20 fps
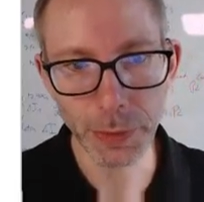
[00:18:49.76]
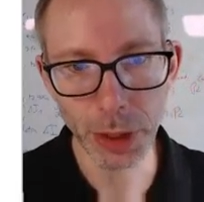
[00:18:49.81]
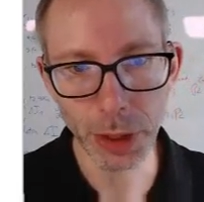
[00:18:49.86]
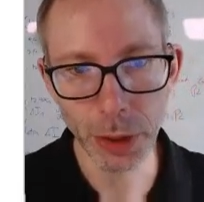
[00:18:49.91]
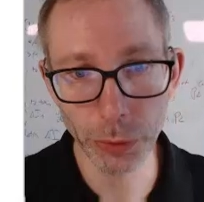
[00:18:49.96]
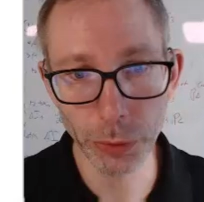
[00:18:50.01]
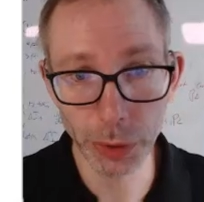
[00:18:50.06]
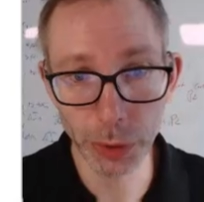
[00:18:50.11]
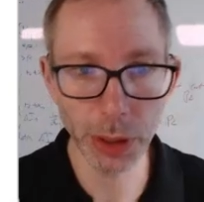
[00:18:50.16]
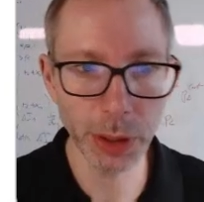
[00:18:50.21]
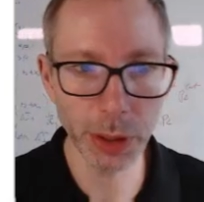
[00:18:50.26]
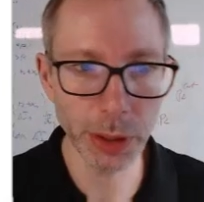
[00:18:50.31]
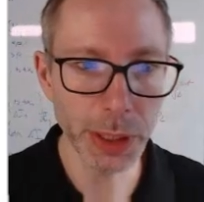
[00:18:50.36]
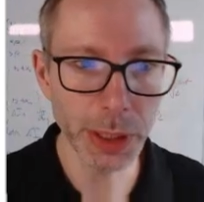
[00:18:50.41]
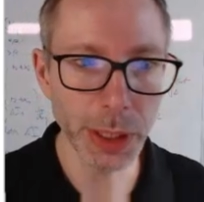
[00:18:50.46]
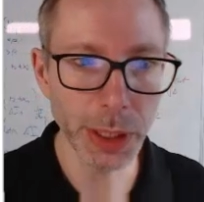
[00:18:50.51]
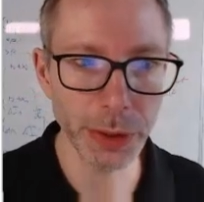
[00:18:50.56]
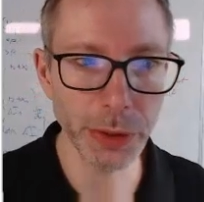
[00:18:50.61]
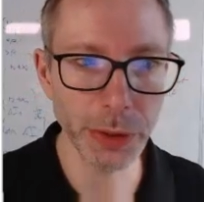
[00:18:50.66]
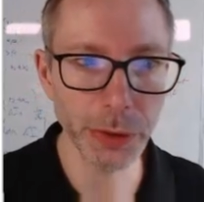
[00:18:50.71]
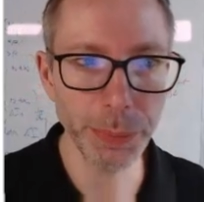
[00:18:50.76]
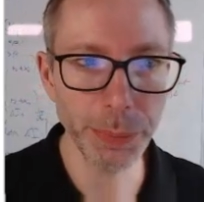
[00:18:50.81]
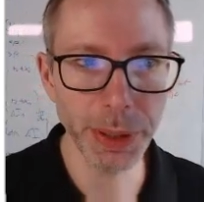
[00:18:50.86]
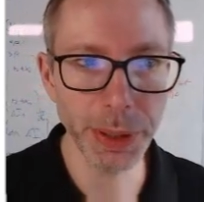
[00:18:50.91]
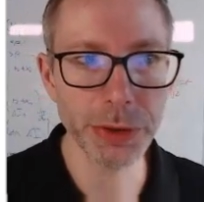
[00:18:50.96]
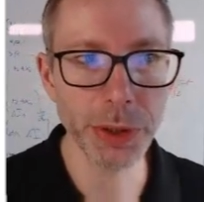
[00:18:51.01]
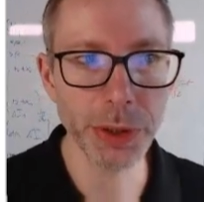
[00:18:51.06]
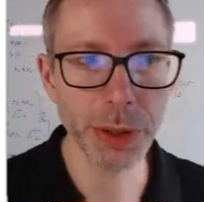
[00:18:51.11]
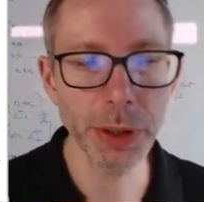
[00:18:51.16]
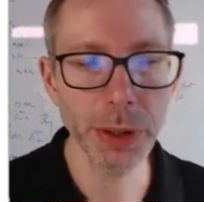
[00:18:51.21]
So here in this
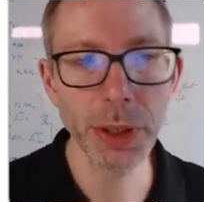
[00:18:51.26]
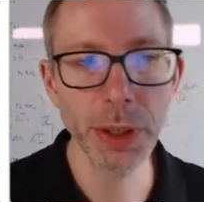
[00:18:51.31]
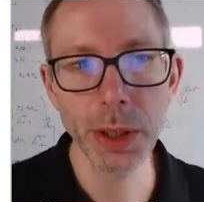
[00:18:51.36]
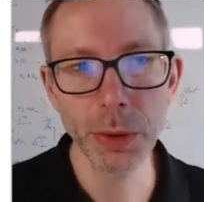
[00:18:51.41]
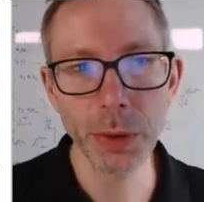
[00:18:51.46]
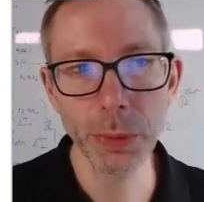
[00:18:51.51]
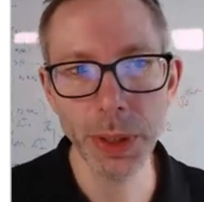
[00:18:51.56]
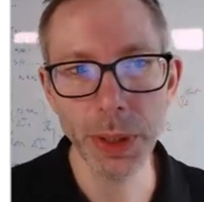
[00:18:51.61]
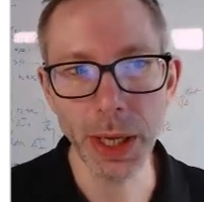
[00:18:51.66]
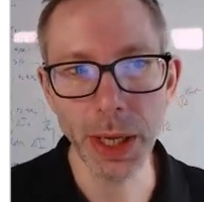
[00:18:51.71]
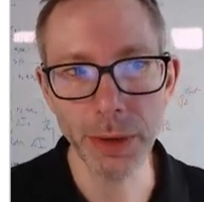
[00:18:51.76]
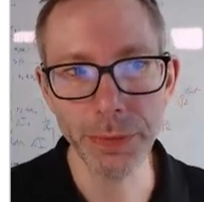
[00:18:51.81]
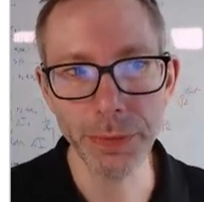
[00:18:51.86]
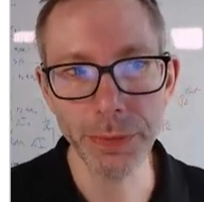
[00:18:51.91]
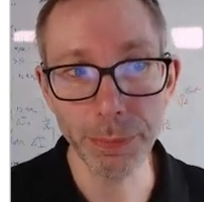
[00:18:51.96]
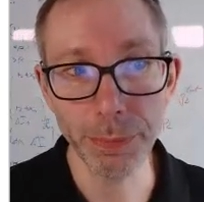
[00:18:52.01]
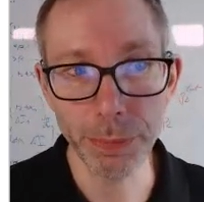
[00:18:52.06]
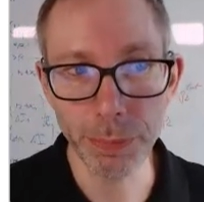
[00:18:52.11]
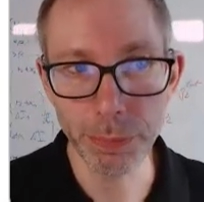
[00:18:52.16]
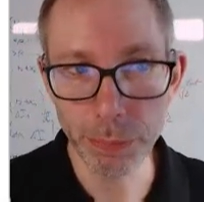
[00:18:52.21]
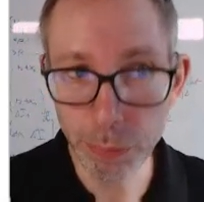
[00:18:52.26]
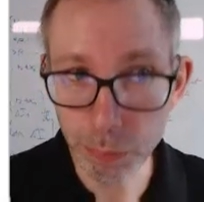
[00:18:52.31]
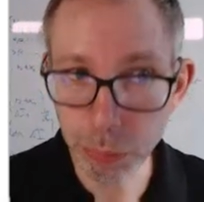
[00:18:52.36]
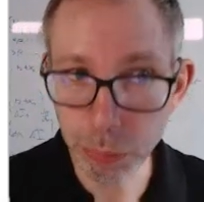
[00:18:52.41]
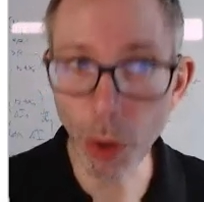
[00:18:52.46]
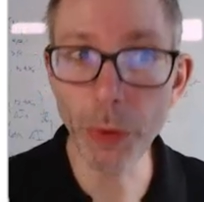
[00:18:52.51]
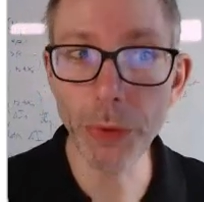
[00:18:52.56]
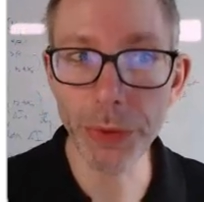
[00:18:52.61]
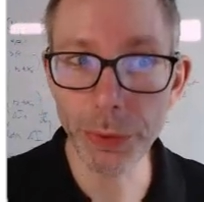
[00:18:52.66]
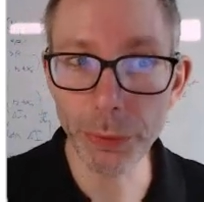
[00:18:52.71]
picture, we have
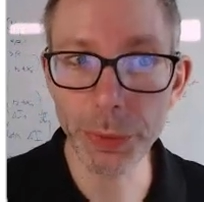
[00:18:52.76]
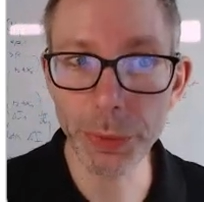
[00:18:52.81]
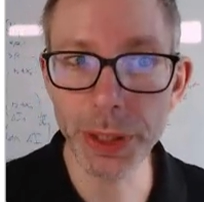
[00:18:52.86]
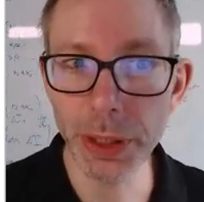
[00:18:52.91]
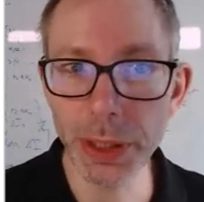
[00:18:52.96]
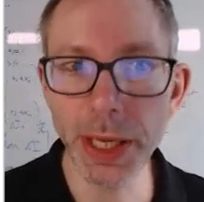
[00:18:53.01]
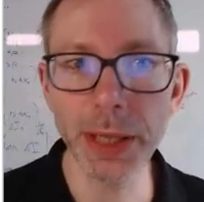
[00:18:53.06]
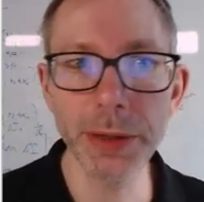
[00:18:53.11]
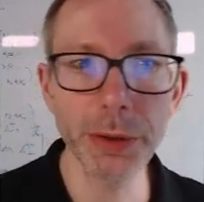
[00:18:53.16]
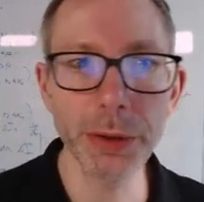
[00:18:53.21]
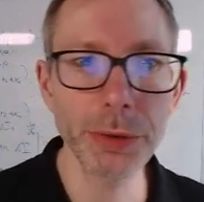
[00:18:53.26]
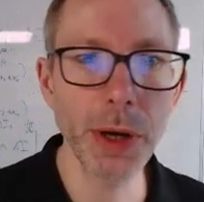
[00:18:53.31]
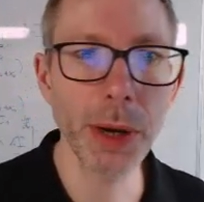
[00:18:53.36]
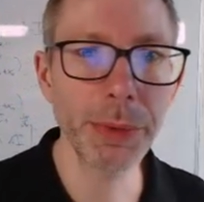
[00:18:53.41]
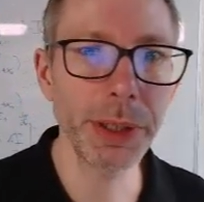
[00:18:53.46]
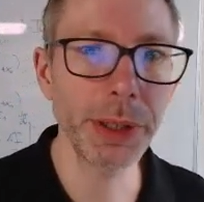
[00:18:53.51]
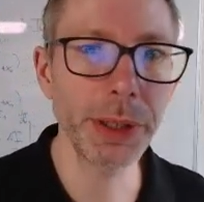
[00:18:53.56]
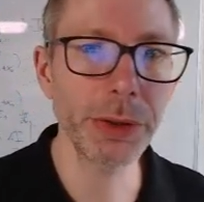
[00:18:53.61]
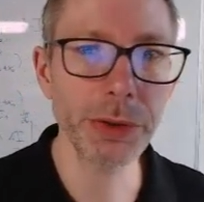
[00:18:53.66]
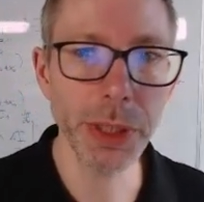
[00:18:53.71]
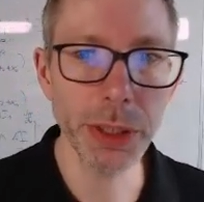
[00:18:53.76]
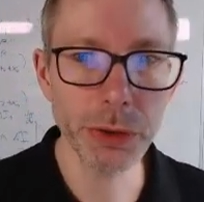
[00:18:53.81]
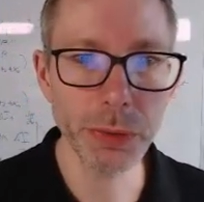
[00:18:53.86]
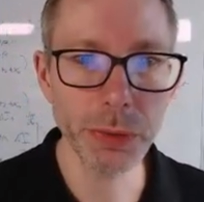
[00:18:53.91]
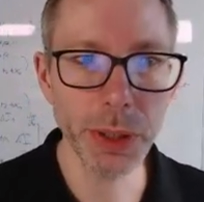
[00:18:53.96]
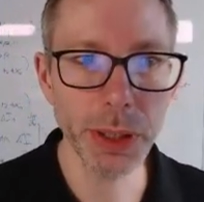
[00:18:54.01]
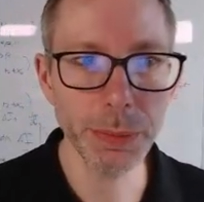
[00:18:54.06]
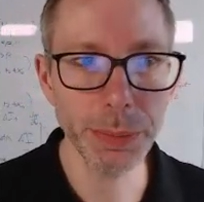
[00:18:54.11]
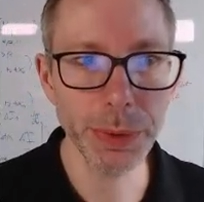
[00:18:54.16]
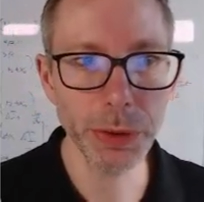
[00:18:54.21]
both the real and the normal exchange
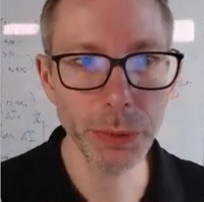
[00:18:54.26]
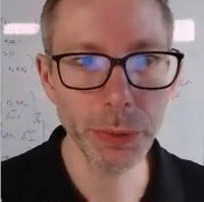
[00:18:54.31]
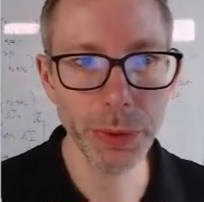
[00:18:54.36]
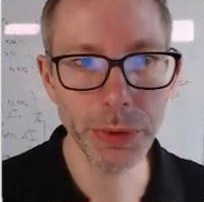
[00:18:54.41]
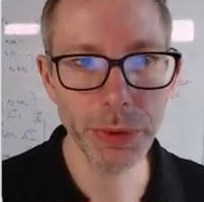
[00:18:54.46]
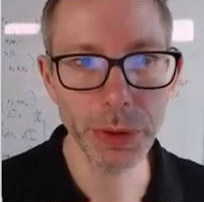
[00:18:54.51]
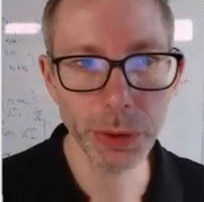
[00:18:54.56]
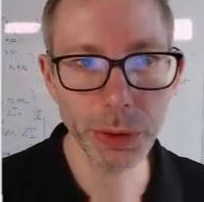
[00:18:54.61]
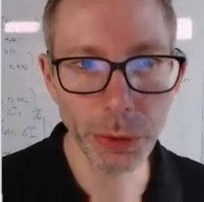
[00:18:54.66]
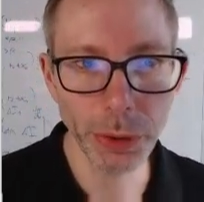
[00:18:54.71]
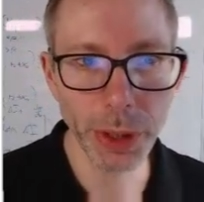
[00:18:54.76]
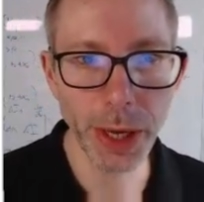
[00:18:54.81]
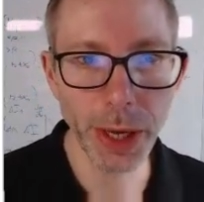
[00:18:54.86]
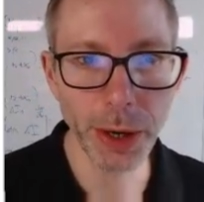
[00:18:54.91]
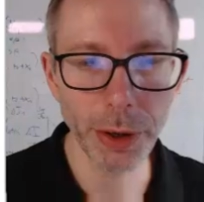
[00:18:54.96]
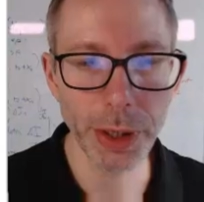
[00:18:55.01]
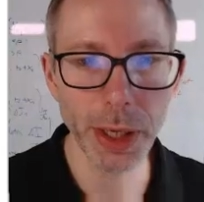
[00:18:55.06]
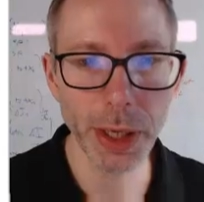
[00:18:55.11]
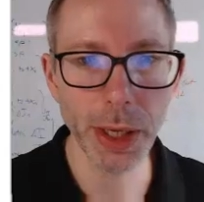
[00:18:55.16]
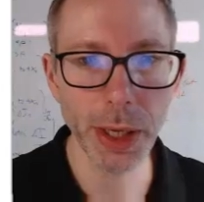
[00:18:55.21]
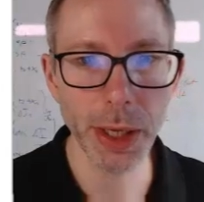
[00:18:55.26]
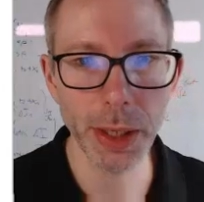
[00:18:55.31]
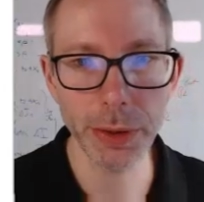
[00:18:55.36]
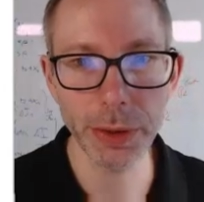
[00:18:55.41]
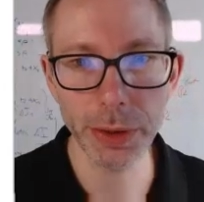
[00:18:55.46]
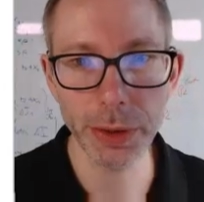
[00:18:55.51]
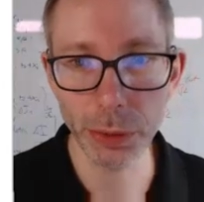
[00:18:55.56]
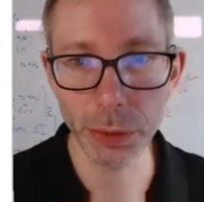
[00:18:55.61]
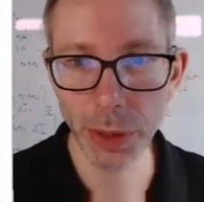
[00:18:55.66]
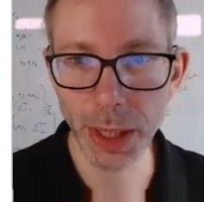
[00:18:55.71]
rate between the euro area and
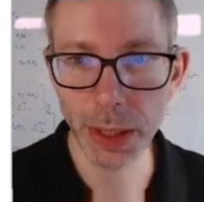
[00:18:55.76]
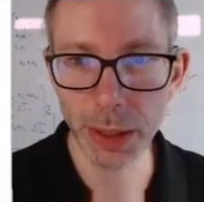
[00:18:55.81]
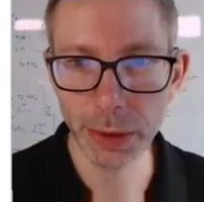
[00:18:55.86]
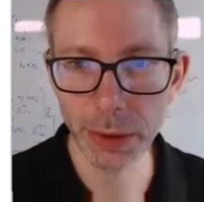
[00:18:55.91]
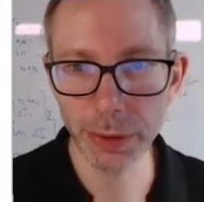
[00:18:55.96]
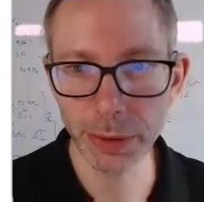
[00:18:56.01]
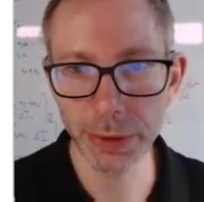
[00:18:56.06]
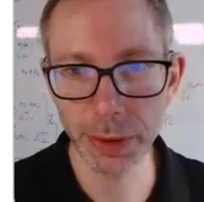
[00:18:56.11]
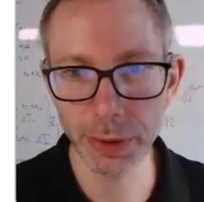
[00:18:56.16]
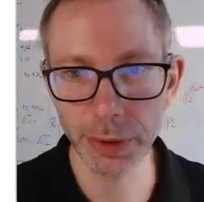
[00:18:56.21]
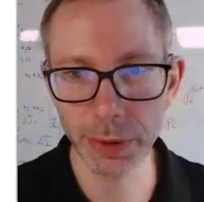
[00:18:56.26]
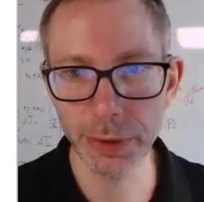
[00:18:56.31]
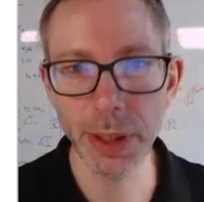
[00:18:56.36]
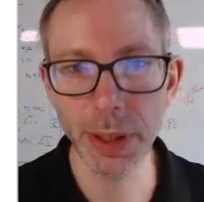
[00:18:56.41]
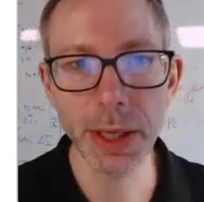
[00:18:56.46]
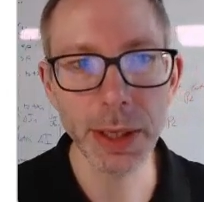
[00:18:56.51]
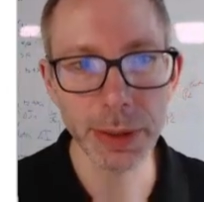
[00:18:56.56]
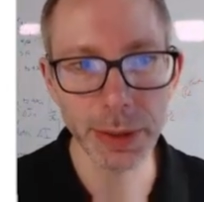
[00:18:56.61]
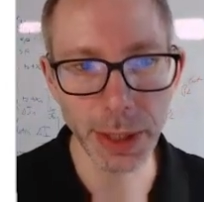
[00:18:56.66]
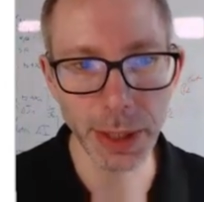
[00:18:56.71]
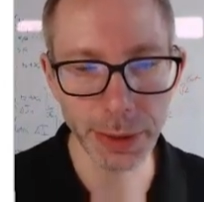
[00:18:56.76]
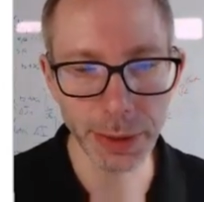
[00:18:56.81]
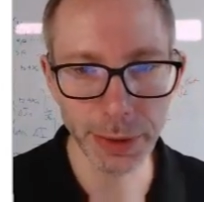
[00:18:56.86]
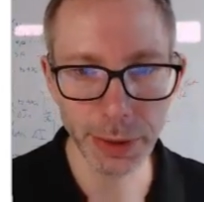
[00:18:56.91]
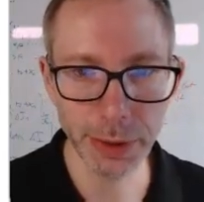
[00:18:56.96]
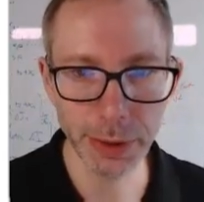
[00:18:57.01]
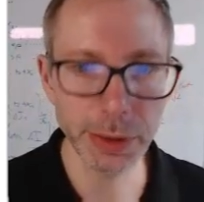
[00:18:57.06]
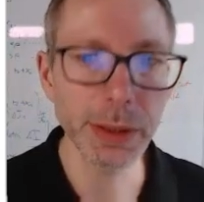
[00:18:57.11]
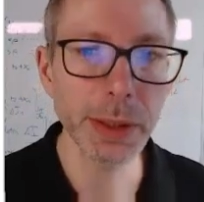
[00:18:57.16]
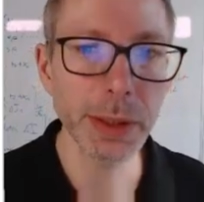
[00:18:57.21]
the UK since
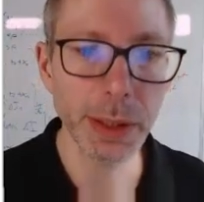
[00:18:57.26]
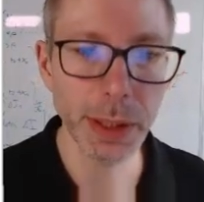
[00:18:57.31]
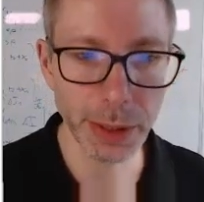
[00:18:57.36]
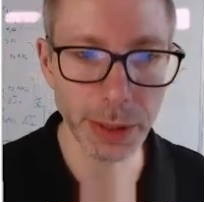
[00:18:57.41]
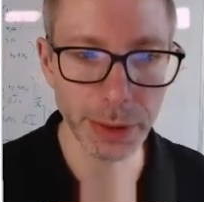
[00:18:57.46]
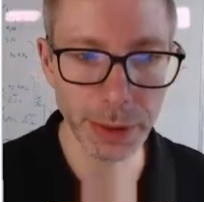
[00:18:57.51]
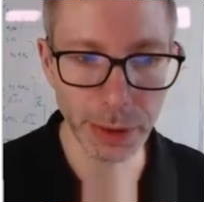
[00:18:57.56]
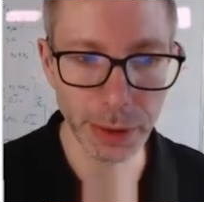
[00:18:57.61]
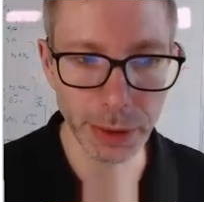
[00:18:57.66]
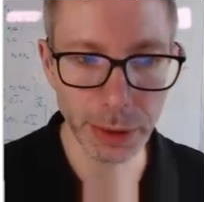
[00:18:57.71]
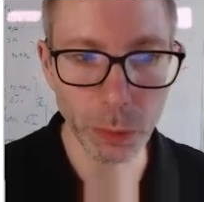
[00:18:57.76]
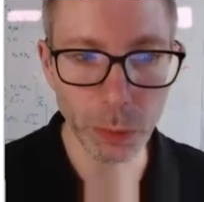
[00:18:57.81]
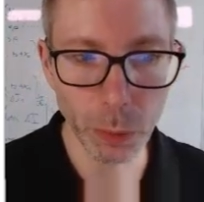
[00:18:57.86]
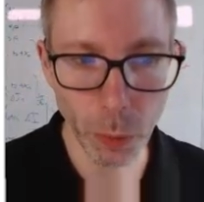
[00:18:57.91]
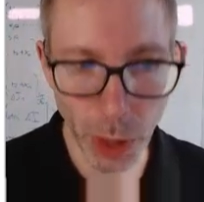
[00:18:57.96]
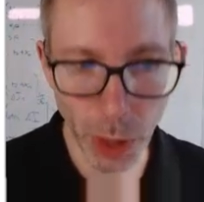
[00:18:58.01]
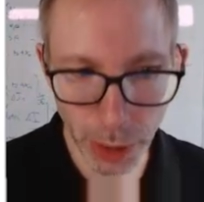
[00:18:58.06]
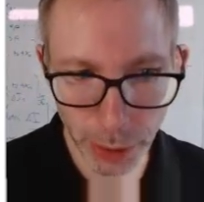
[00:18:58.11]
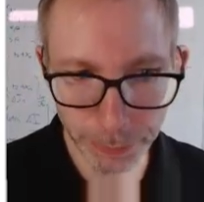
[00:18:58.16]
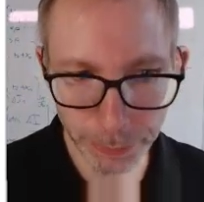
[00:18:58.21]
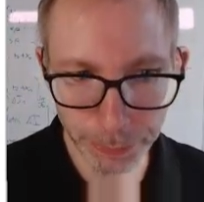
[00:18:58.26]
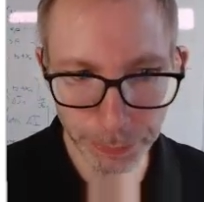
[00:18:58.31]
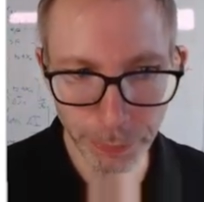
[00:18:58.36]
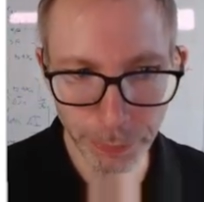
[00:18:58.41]
1981.